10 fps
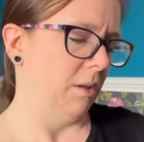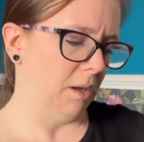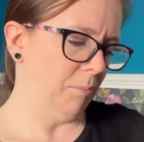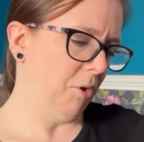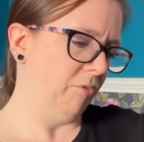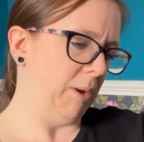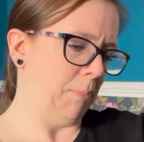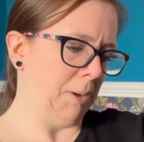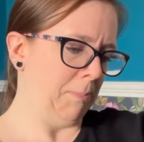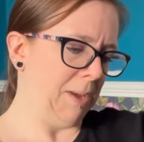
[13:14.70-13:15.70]
I'm not
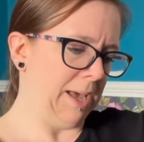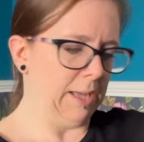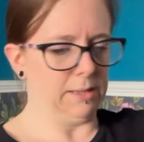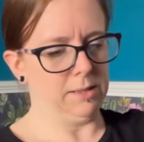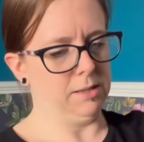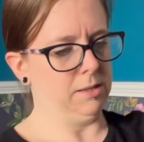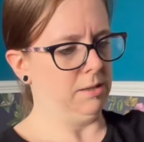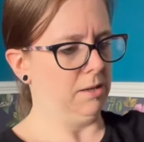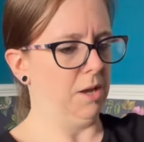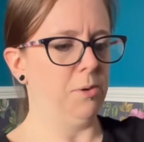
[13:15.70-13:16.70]
ripping back.
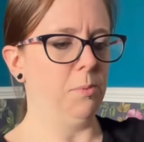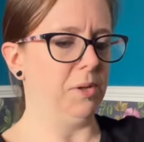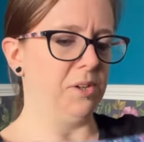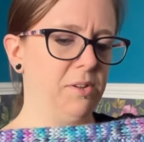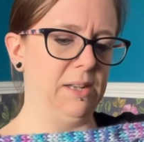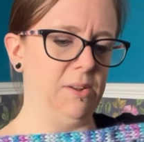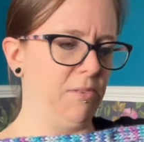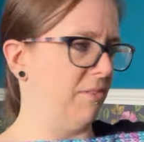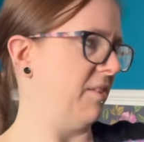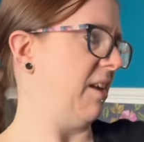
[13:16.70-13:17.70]
I don't want to
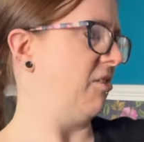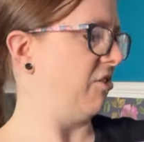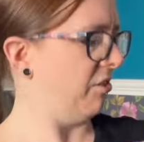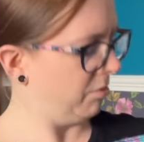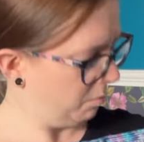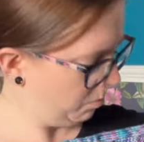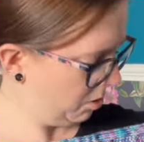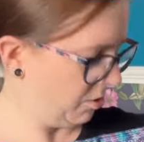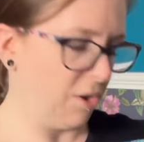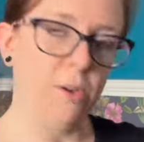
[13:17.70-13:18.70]
lose stitches and
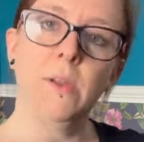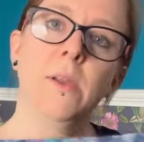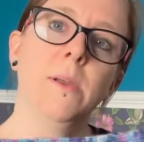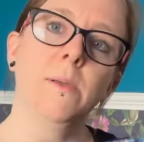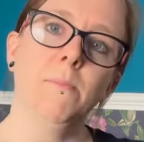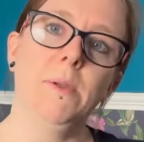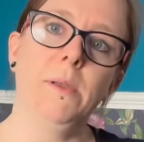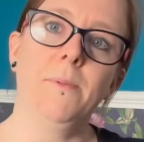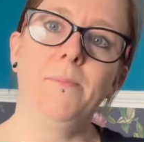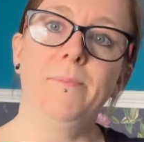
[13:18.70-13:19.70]
whatnot,
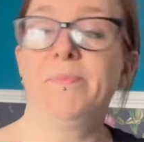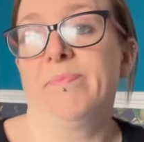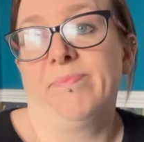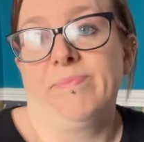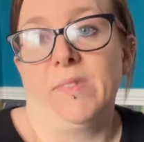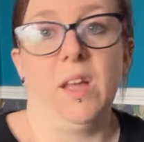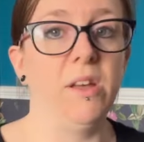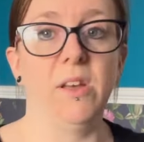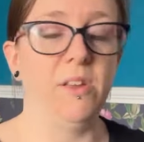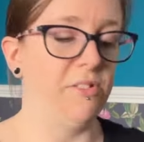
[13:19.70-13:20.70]
but I
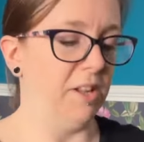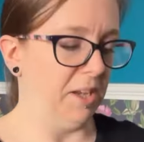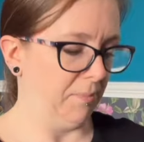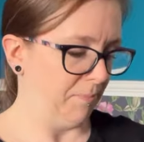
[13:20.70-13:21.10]
don't know.